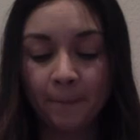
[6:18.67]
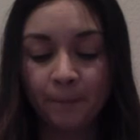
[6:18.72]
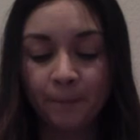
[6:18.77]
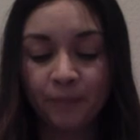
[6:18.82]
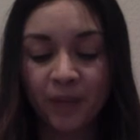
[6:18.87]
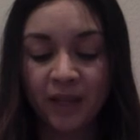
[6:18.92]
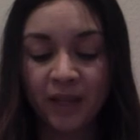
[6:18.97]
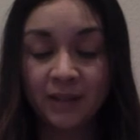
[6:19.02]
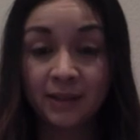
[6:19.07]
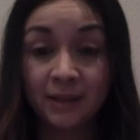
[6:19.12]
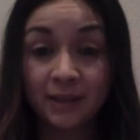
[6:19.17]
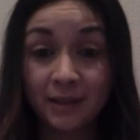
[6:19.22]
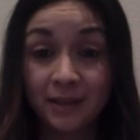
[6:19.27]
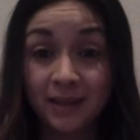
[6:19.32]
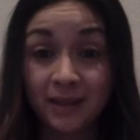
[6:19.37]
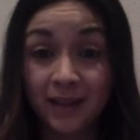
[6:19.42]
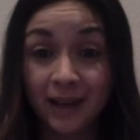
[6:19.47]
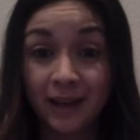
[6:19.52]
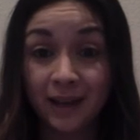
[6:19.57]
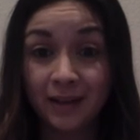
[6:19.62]
And since
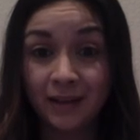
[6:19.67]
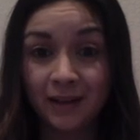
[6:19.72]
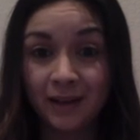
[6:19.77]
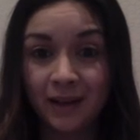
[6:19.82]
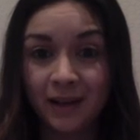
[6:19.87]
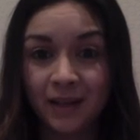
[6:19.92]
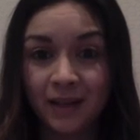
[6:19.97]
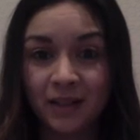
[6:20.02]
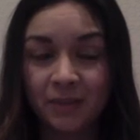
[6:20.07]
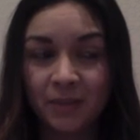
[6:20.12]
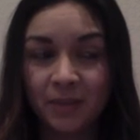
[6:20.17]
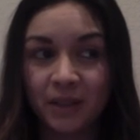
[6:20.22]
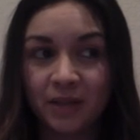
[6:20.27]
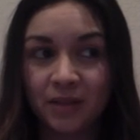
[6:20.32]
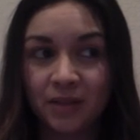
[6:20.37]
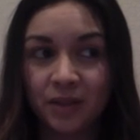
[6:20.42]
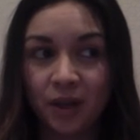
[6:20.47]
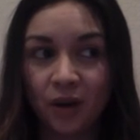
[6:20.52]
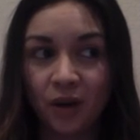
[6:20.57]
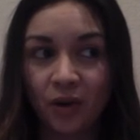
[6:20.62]
then, it's been
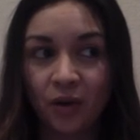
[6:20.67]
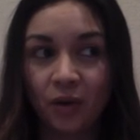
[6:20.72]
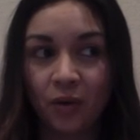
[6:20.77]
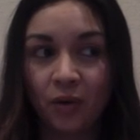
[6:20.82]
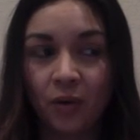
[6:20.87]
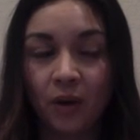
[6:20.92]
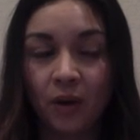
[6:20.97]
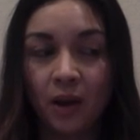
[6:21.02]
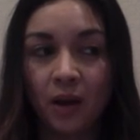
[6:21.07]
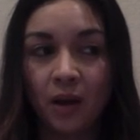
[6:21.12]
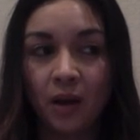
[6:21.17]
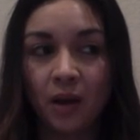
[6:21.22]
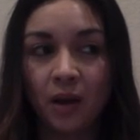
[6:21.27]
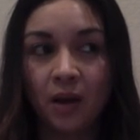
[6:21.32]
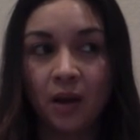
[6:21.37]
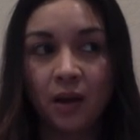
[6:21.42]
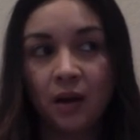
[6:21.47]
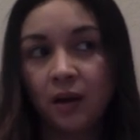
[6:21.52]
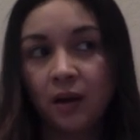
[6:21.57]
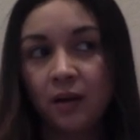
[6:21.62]
so,
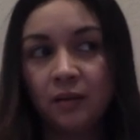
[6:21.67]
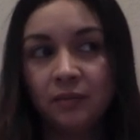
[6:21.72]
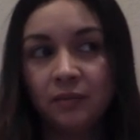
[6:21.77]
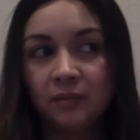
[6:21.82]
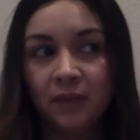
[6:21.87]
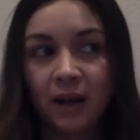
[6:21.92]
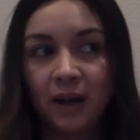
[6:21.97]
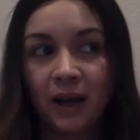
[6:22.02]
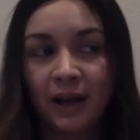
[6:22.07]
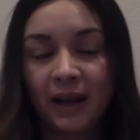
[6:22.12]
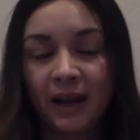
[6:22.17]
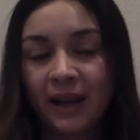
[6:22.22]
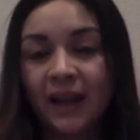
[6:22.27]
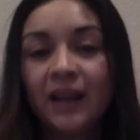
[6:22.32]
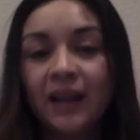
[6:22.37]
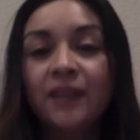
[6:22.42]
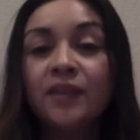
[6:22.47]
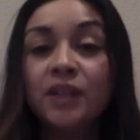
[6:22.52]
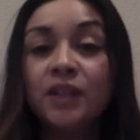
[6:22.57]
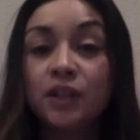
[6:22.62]
I can't
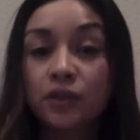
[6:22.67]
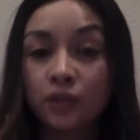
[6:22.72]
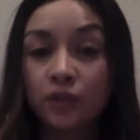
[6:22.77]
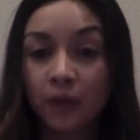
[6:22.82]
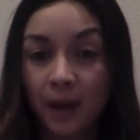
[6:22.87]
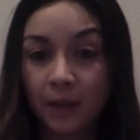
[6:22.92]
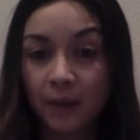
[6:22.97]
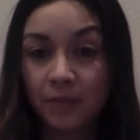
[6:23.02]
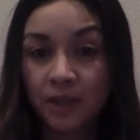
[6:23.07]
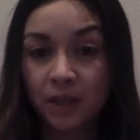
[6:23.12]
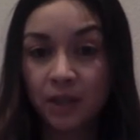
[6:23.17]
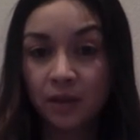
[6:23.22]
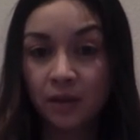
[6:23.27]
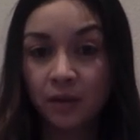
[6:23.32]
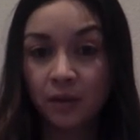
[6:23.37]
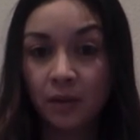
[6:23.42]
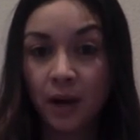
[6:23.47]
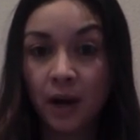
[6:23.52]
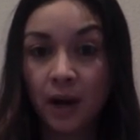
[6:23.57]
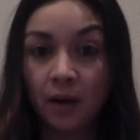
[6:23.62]
even describe to
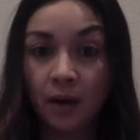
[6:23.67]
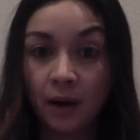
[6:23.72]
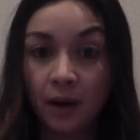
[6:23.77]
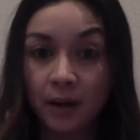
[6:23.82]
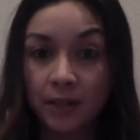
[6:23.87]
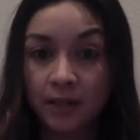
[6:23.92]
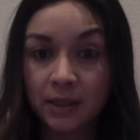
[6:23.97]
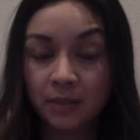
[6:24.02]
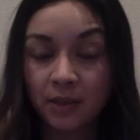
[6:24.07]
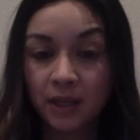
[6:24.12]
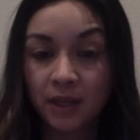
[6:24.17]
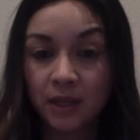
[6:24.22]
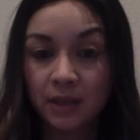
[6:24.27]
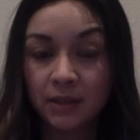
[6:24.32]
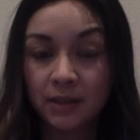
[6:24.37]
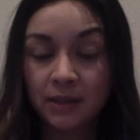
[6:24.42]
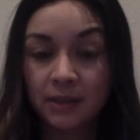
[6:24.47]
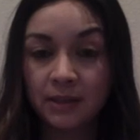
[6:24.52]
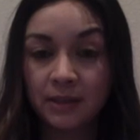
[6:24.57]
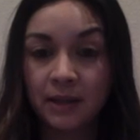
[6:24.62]
you how awesome it is
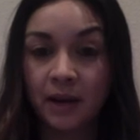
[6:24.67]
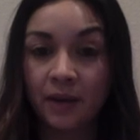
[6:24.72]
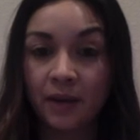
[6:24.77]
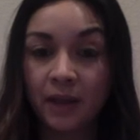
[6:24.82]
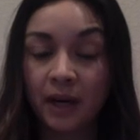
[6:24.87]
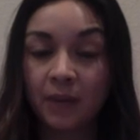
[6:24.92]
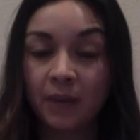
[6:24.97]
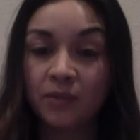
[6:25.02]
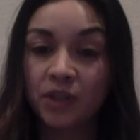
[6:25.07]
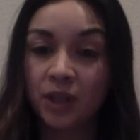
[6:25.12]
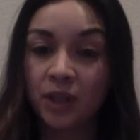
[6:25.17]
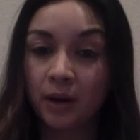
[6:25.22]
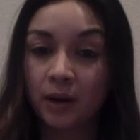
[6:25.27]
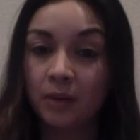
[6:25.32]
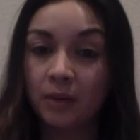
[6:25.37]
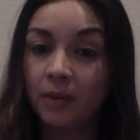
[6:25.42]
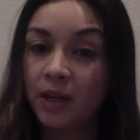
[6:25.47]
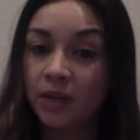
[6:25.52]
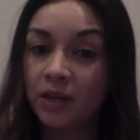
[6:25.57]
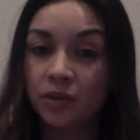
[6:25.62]
now that I'm sharing
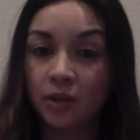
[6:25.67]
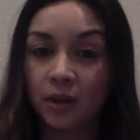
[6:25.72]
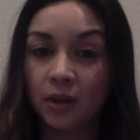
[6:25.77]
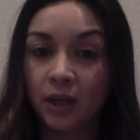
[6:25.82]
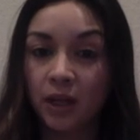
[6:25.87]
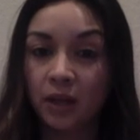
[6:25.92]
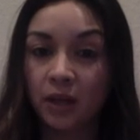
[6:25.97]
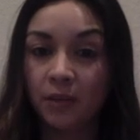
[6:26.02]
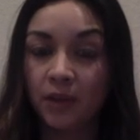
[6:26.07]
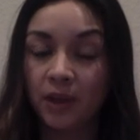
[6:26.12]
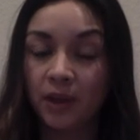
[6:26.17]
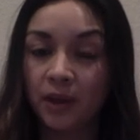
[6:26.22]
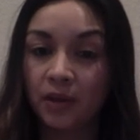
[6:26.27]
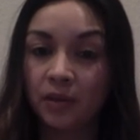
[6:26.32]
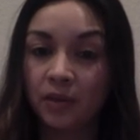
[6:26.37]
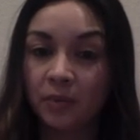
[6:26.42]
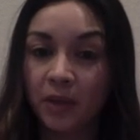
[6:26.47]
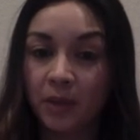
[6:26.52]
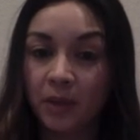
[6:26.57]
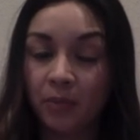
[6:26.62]
my journey with other
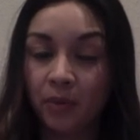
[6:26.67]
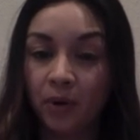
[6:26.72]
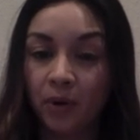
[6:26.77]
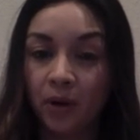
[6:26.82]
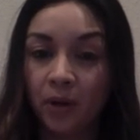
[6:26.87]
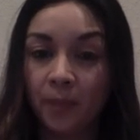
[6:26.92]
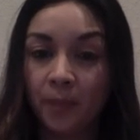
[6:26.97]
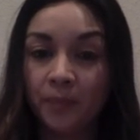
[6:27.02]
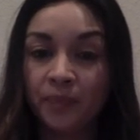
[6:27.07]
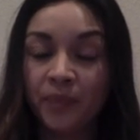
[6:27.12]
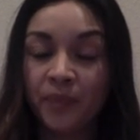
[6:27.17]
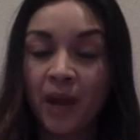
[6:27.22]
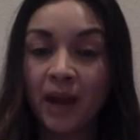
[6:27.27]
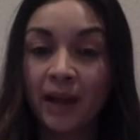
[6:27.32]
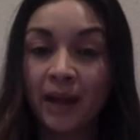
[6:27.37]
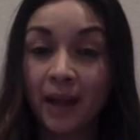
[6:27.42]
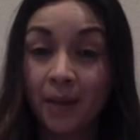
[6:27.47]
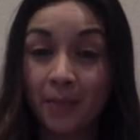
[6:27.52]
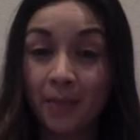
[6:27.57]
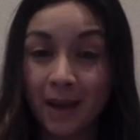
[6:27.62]
people. I
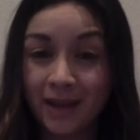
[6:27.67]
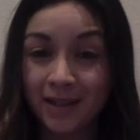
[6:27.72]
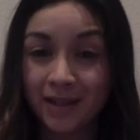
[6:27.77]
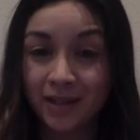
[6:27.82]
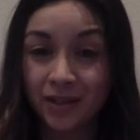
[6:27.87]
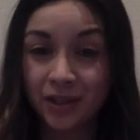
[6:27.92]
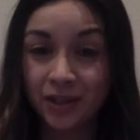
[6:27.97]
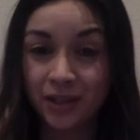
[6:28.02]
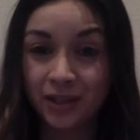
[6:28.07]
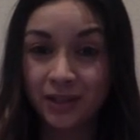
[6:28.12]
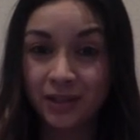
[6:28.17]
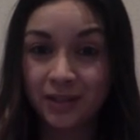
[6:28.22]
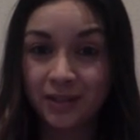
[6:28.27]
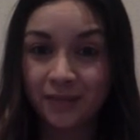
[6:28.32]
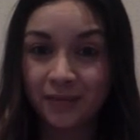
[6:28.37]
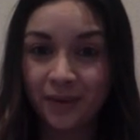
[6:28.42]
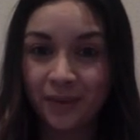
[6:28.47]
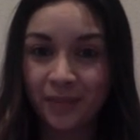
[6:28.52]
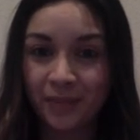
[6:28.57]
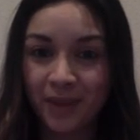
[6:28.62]
get messages
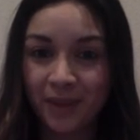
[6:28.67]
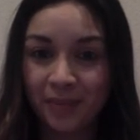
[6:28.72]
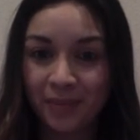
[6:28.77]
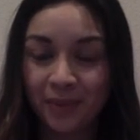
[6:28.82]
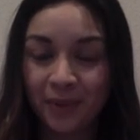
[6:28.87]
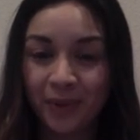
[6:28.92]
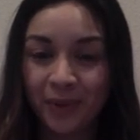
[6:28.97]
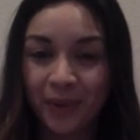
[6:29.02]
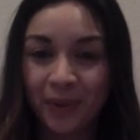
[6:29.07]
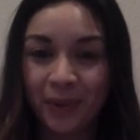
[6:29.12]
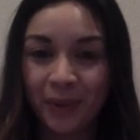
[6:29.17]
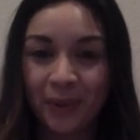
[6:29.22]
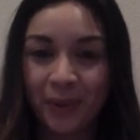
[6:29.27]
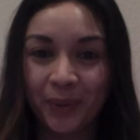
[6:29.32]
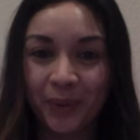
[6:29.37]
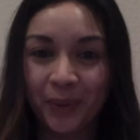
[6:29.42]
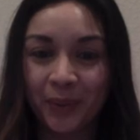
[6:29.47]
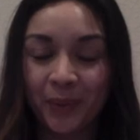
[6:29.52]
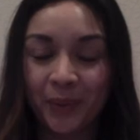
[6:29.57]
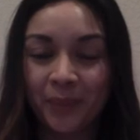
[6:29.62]
from people
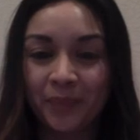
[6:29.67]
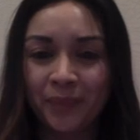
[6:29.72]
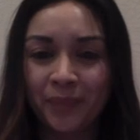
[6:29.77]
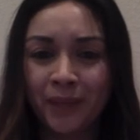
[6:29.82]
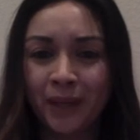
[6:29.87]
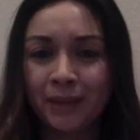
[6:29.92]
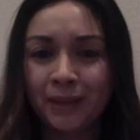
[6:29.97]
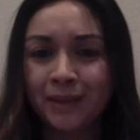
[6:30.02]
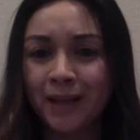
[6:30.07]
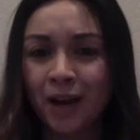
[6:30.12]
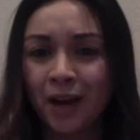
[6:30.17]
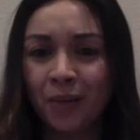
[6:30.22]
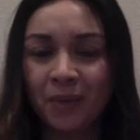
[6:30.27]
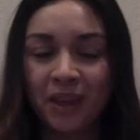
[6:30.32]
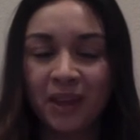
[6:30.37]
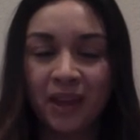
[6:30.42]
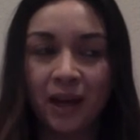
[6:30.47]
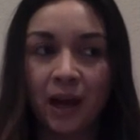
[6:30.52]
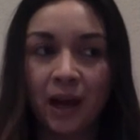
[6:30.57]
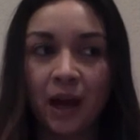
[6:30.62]
who tell me
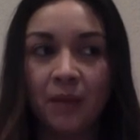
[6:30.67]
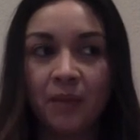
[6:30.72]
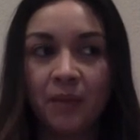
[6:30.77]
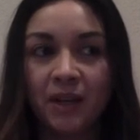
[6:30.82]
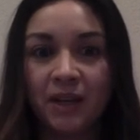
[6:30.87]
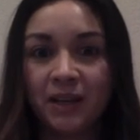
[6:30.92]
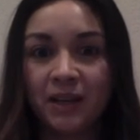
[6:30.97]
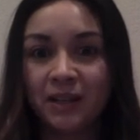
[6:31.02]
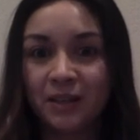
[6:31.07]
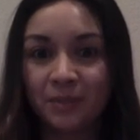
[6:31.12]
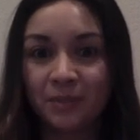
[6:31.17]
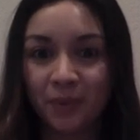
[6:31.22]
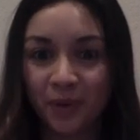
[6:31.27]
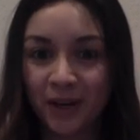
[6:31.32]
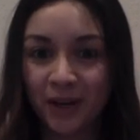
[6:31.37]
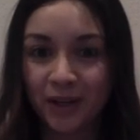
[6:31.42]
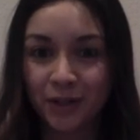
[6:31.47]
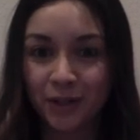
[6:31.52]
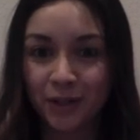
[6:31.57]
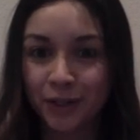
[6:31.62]
that I'm an
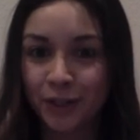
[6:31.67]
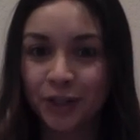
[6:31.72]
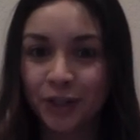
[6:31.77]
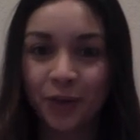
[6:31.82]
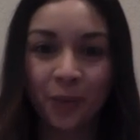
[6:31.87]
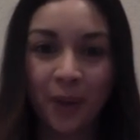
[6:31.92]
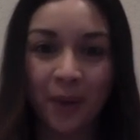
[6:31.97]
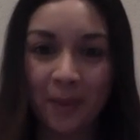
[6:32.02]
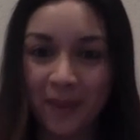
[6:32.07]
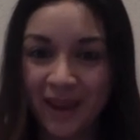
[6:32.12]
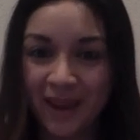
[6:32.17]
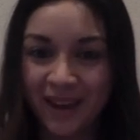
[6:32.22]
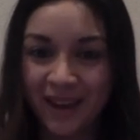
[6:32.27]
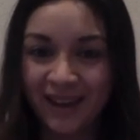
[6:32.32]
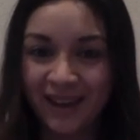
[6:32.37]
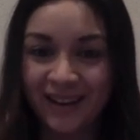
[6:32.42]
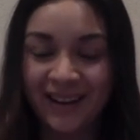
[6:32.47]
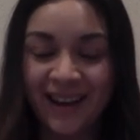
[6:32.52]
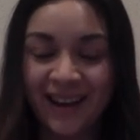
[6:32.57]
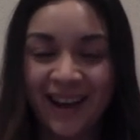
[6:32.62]
inspiration to women,
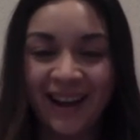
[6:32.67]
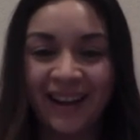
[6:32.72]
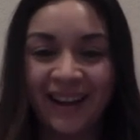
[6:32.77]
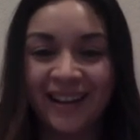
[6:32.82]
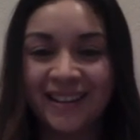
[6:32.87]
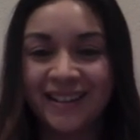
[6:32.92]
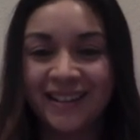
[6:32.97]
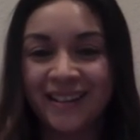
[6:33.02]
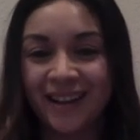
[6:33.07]
and